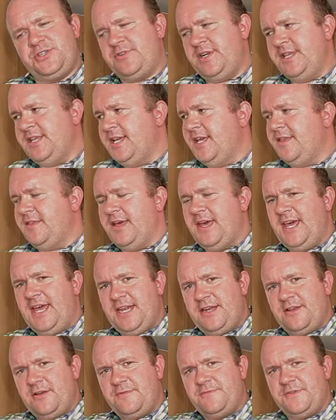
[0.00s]
you're in there, the
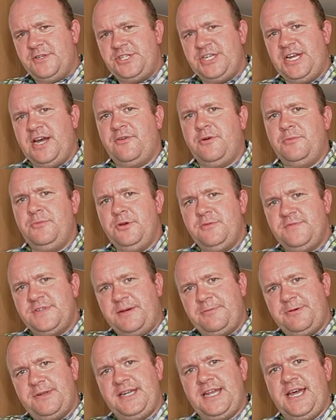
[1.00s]
head of the shower moves
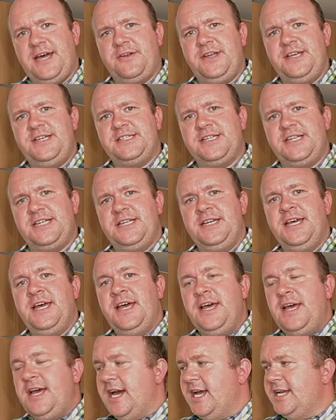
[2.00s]
up and down easily,
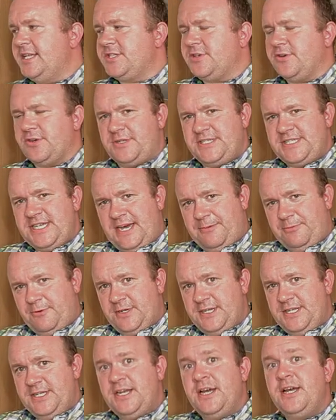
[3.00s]
and it's got a tap
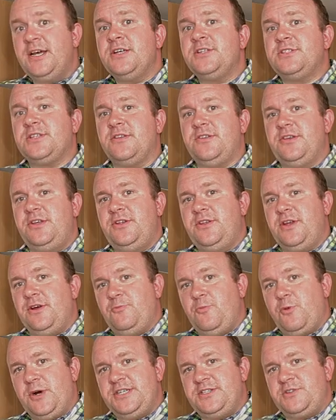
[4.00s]
on it so that you
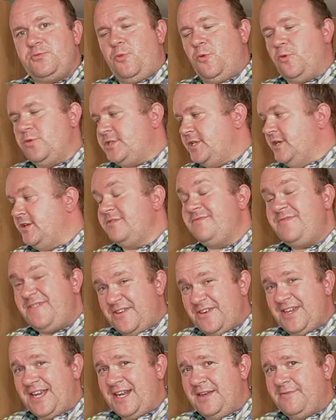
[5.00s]
don't waste water.
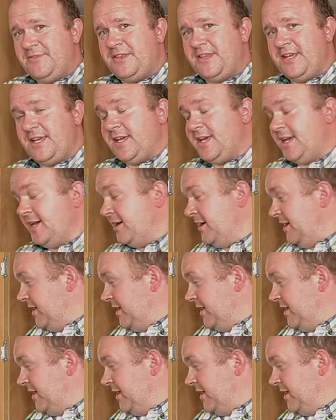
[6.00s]
Very clever thinking.